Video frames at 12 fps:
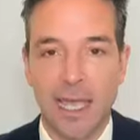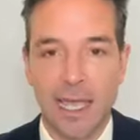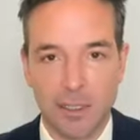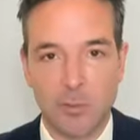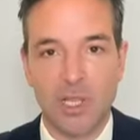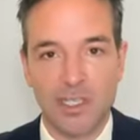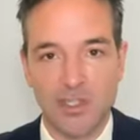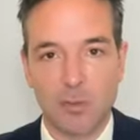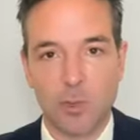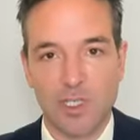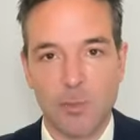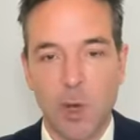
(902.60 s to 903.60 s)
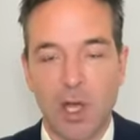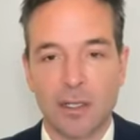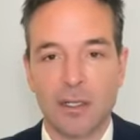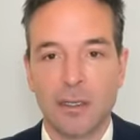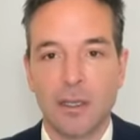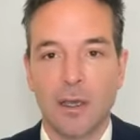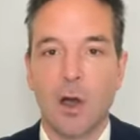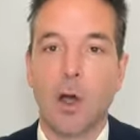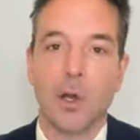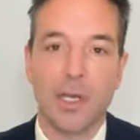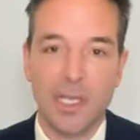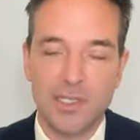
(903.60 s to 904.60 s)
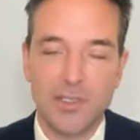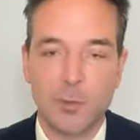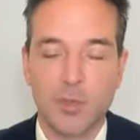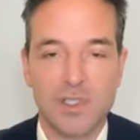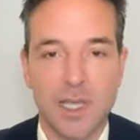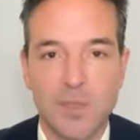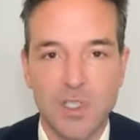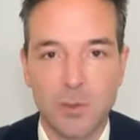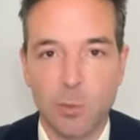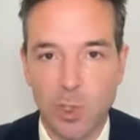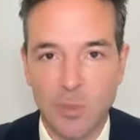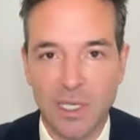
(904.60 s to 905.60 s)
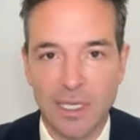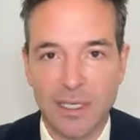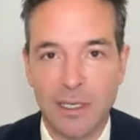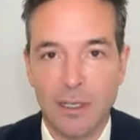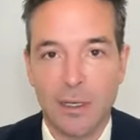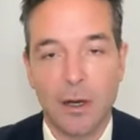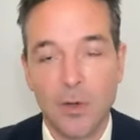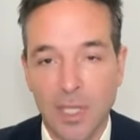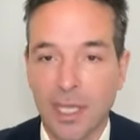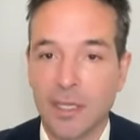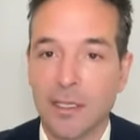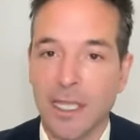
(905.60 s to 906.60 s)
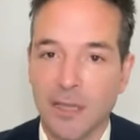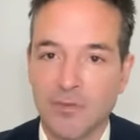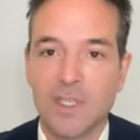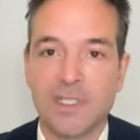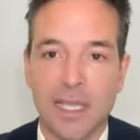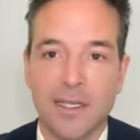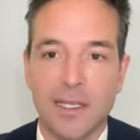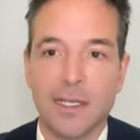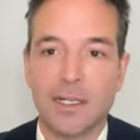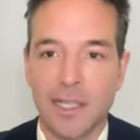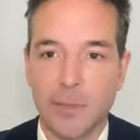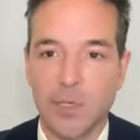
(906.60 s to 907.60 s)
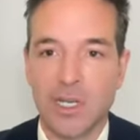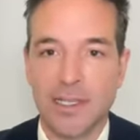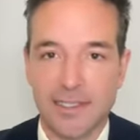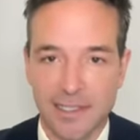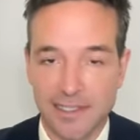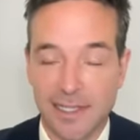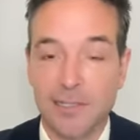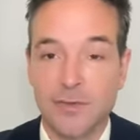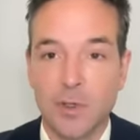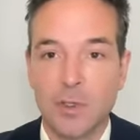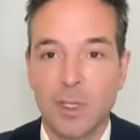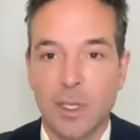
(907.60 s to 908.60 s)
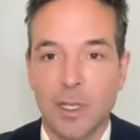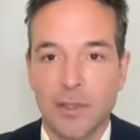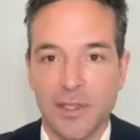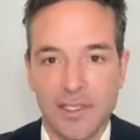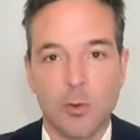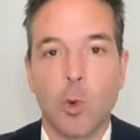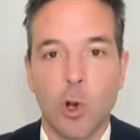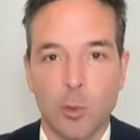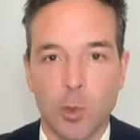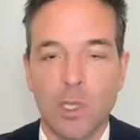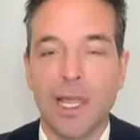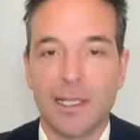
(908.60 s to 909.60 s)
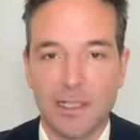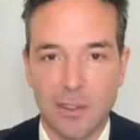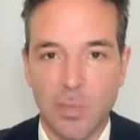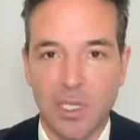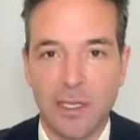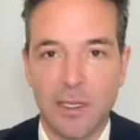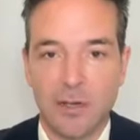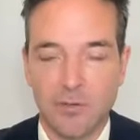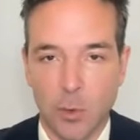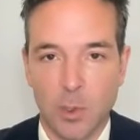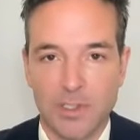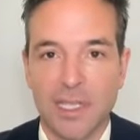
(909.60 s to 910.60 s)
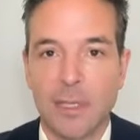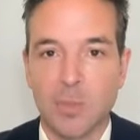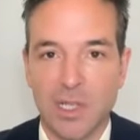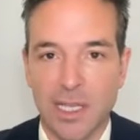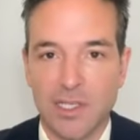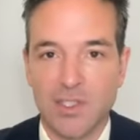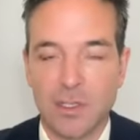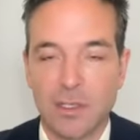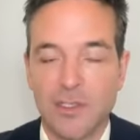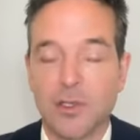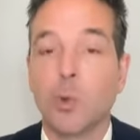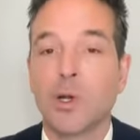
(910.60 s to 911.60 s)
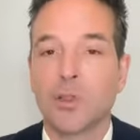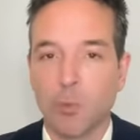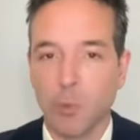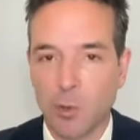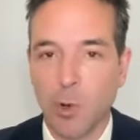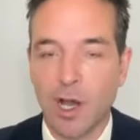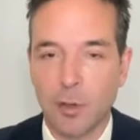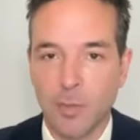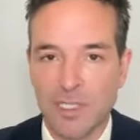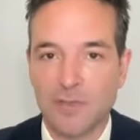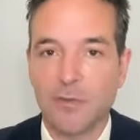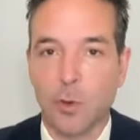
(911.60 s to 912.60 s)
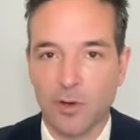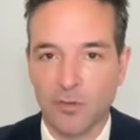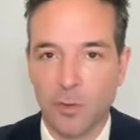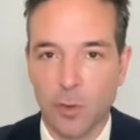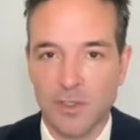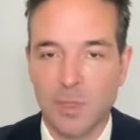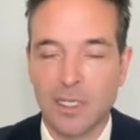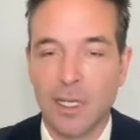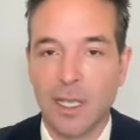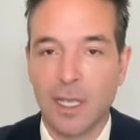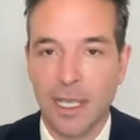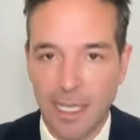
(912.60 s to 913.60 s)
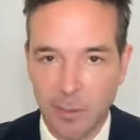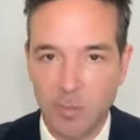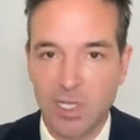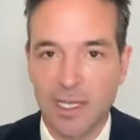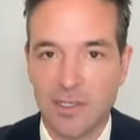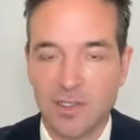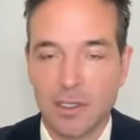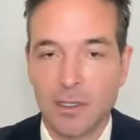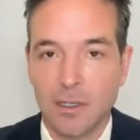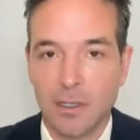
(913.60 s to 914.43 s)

and the Malaysian respondent, our initial presumption would be, okay, if this Indian claimant is successful, this award will likely be enforced in Malaysia. So what are the requirements for enforcement in Malaysia?